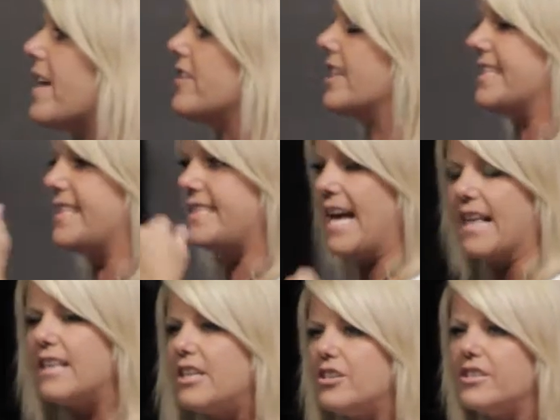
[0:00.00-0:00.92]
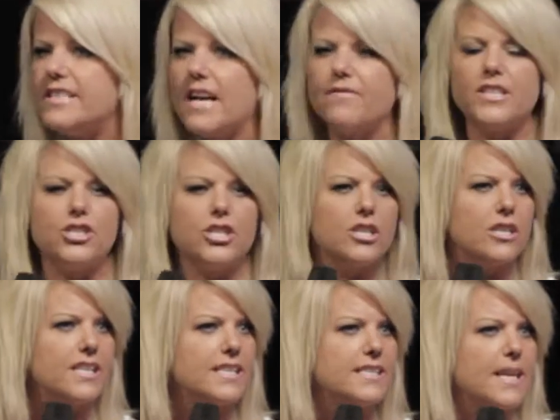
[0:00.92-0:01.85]
whether it's telling yourself that you're
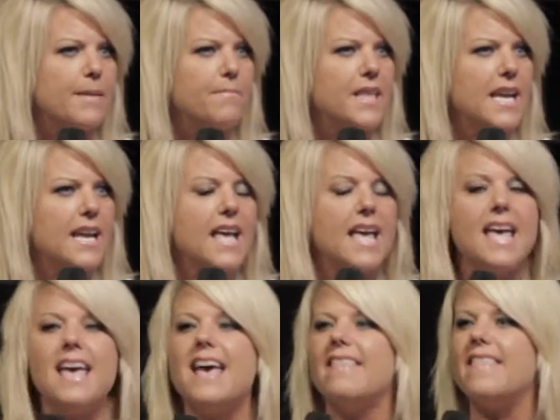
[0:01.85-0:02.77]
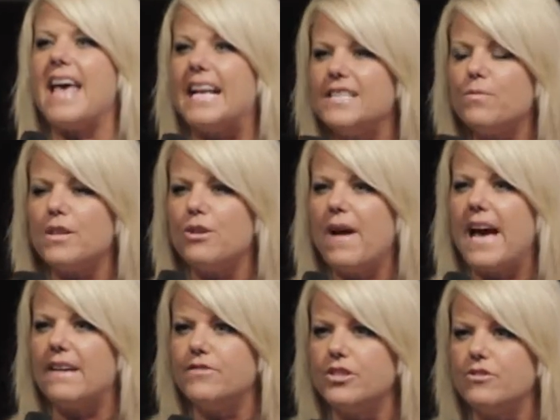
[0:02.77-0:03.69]
good at something, that's what you
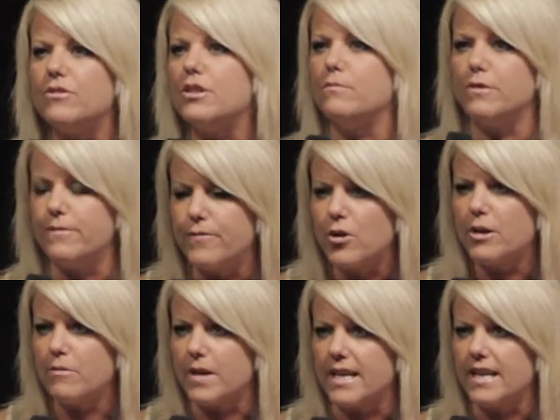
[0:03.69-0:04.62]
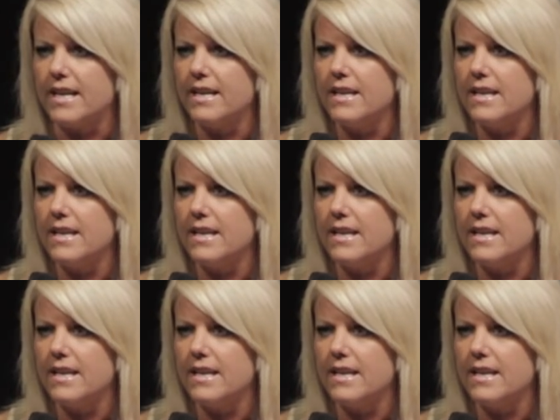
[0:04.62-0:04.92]
have to do to move forward.